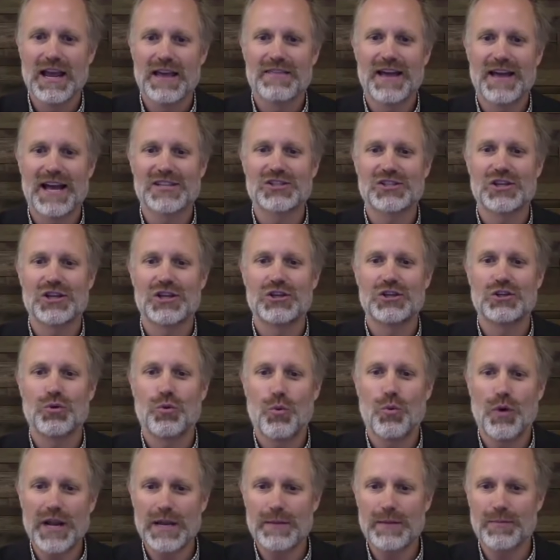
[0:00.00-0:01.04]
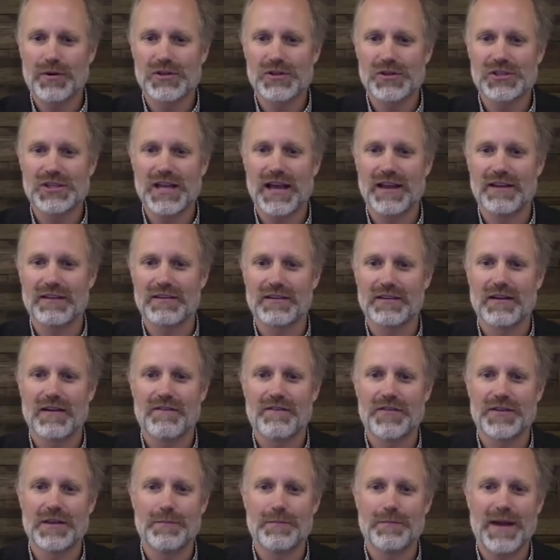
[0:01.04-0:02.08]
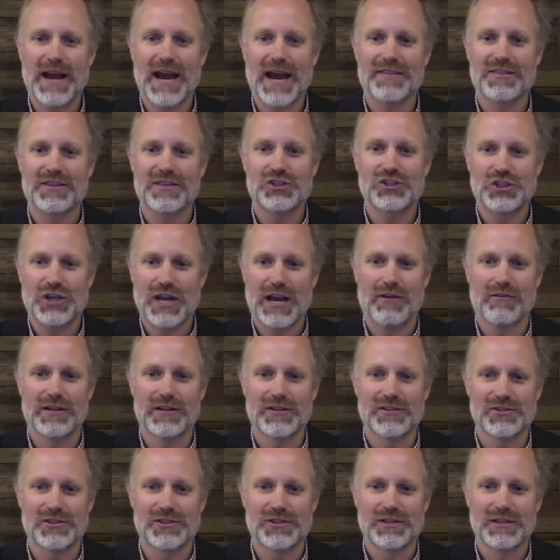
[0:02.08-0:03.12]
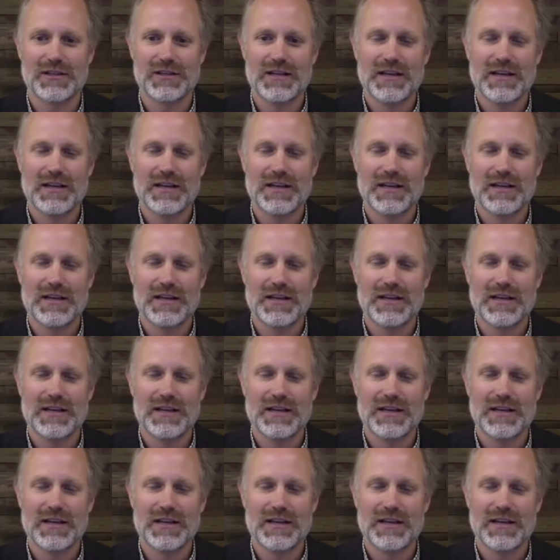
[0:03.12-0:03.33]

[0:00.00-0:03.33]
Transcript: That's 20% for the math challenged.